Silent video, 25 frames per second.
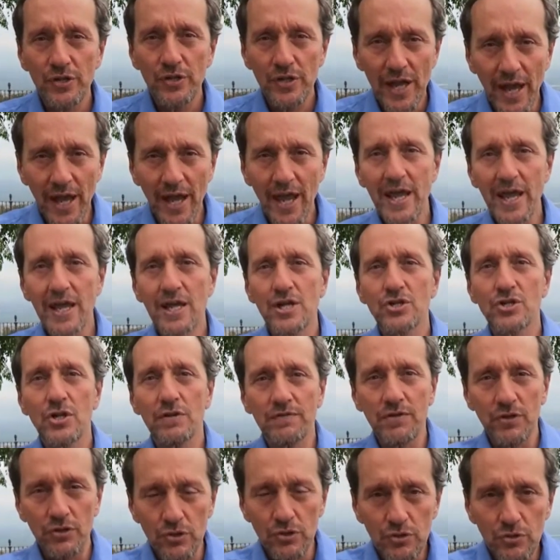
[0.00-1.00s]
age
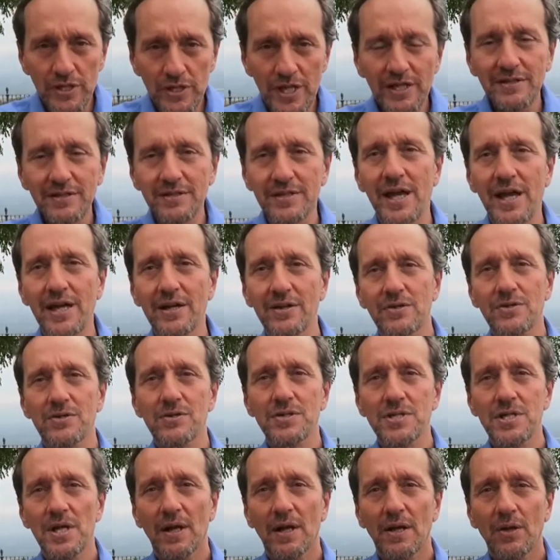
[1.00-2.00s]
of the new
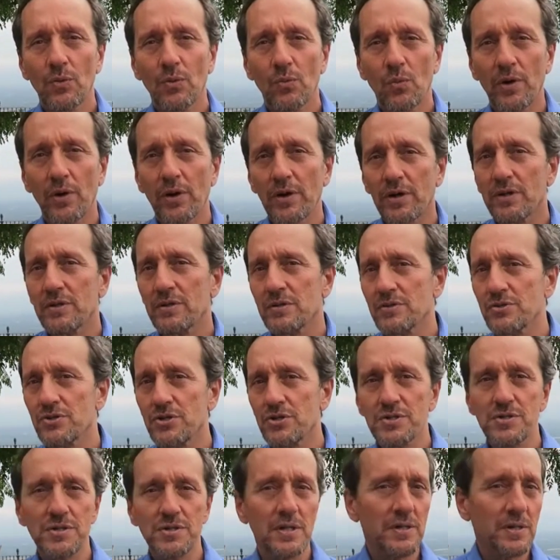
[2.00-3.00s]
dictators, where you're
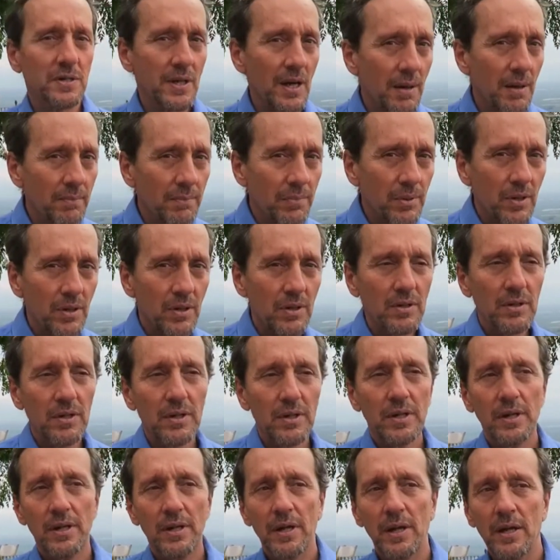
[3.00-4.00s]
just a number
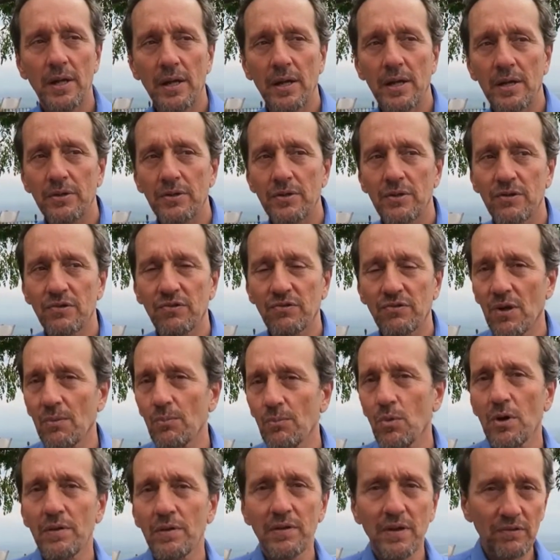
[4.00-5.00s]
and you're
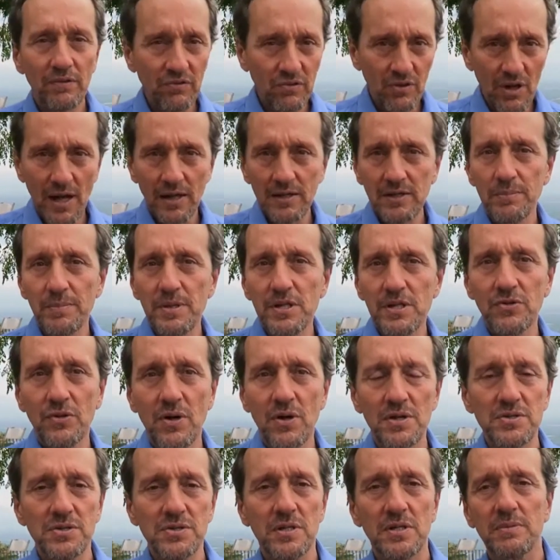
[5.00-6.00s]
someone that's not to be
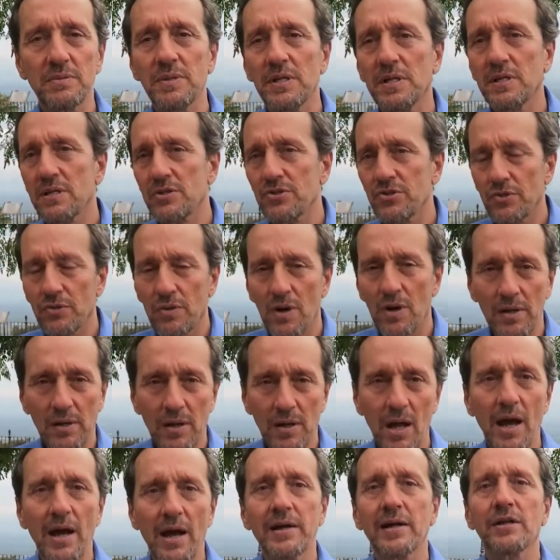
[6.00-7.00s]
trusted because you're
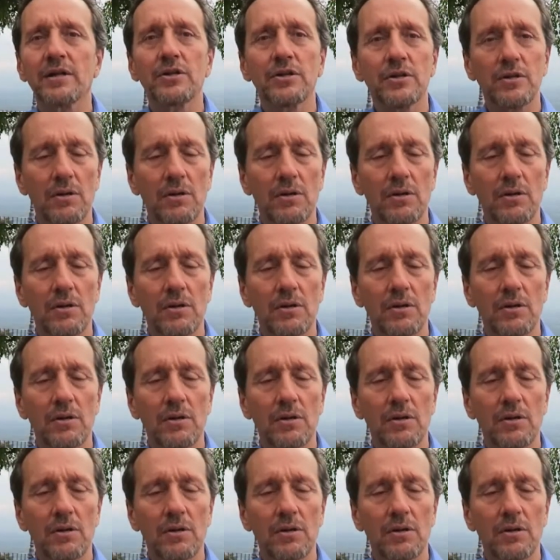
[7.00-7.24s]
online and you